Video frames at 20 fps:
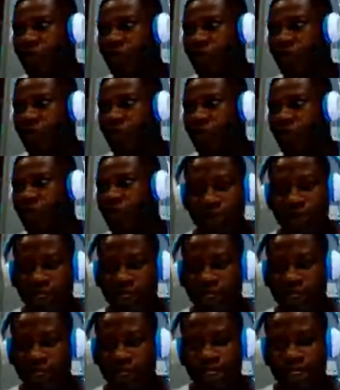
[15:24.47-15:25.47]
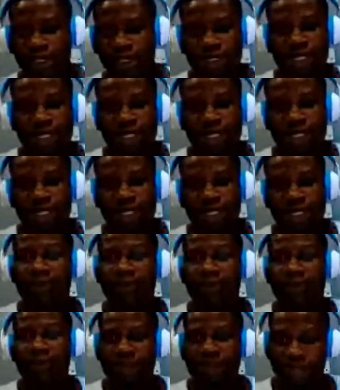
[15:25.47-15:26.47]
knowledge, and I'll be
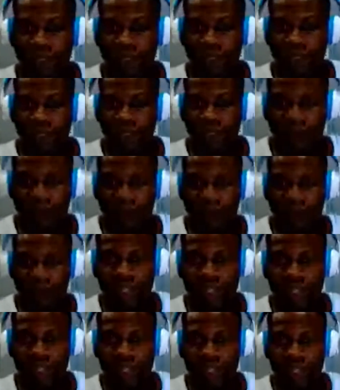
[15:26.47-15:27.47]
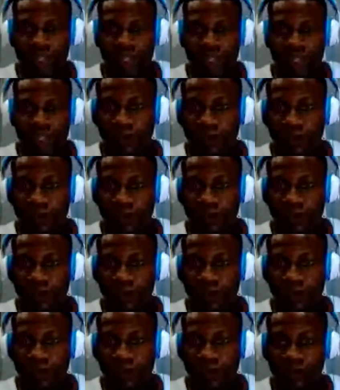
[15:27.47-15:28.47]
giving it for
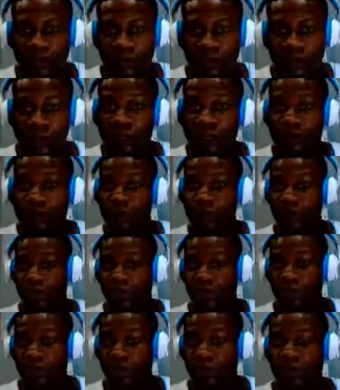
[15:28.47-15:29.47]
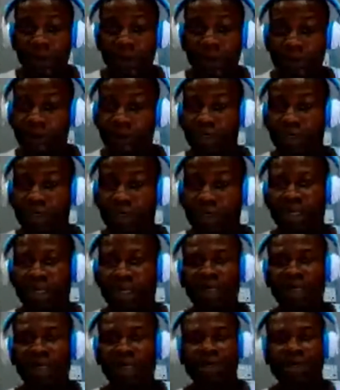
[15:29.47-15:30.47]
free to you all
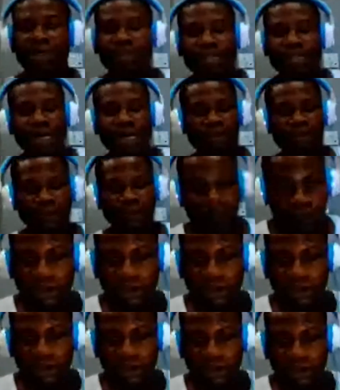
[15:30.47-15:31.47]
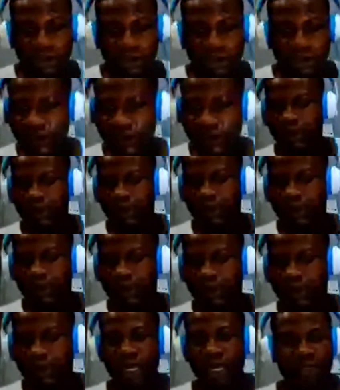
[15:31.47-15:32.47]
that will be following me on my
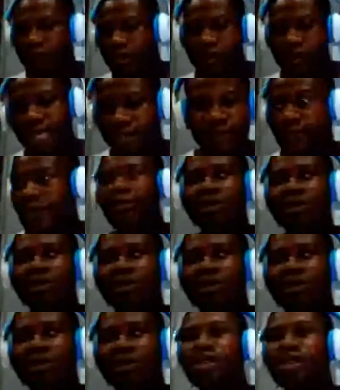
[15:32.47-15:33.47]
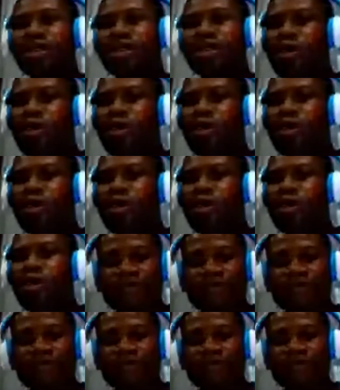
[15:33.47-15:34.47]
Facebook page, on my YouTube
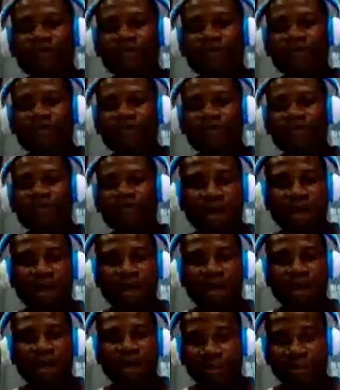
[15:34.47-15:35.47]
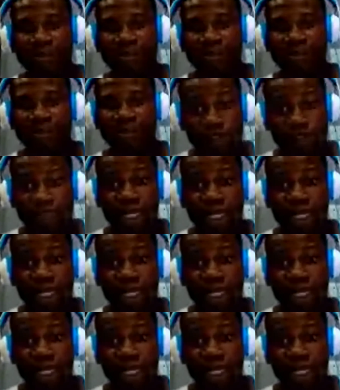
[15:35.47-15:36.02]
channel. Most importantly,